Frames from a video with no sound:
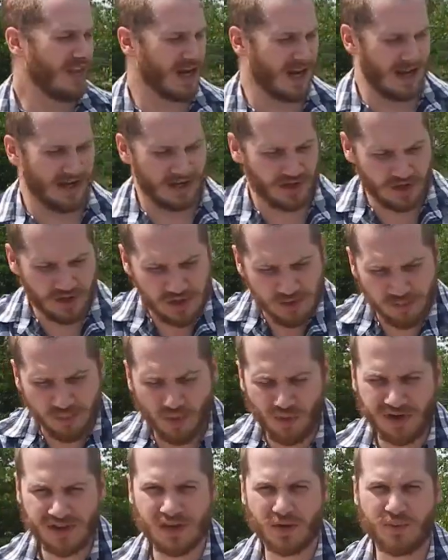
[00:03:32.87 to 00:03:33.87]
And a good
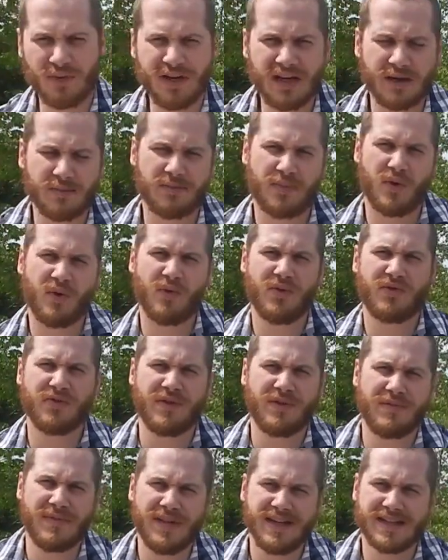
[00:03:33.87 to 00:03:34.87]
point that we can pull
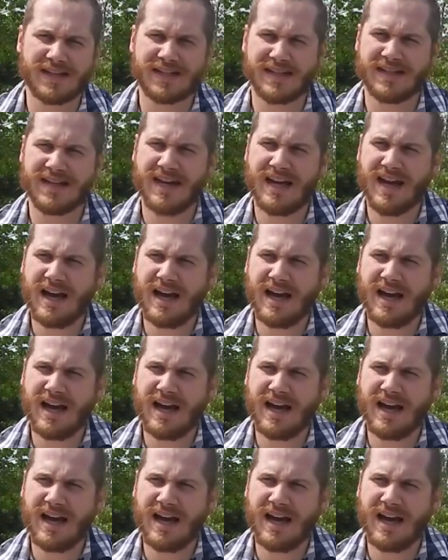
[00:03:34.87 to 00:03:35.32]
from this